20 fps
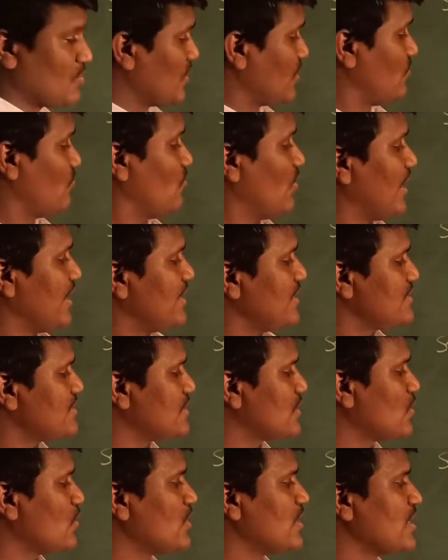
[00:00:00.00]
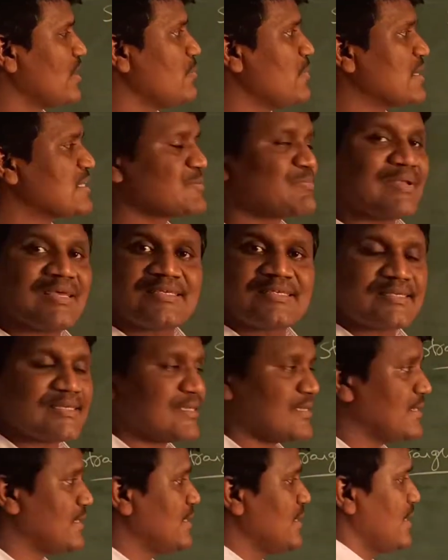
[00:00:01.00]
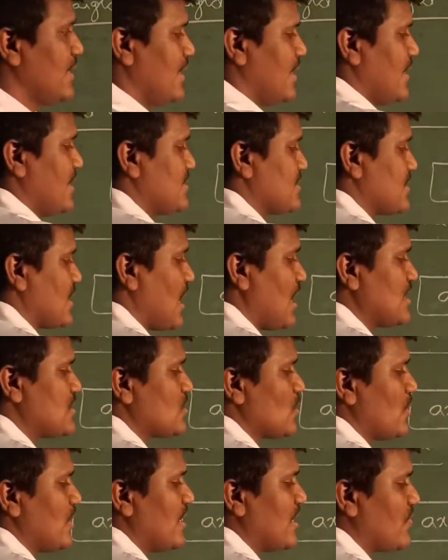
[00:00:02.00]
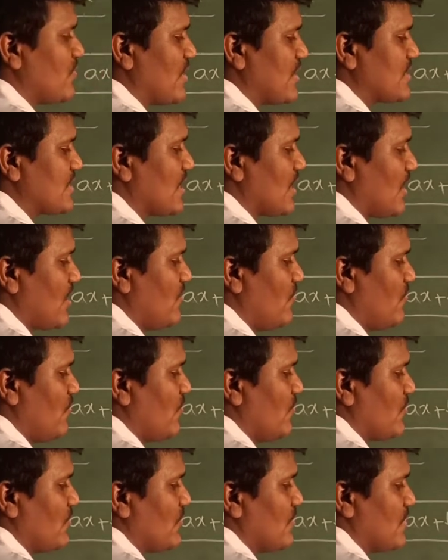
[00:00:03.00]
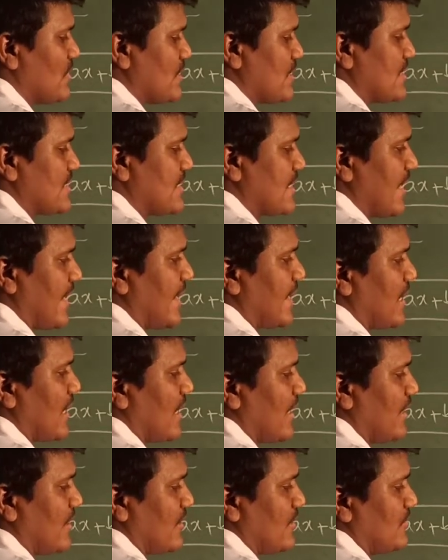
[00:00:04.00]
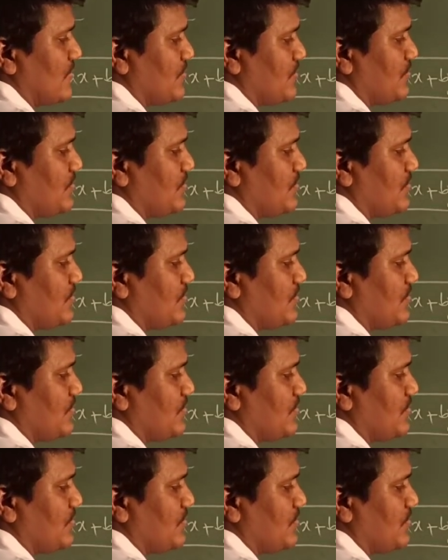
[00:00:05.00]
Y is equal to mx plus c is also equation of straight line.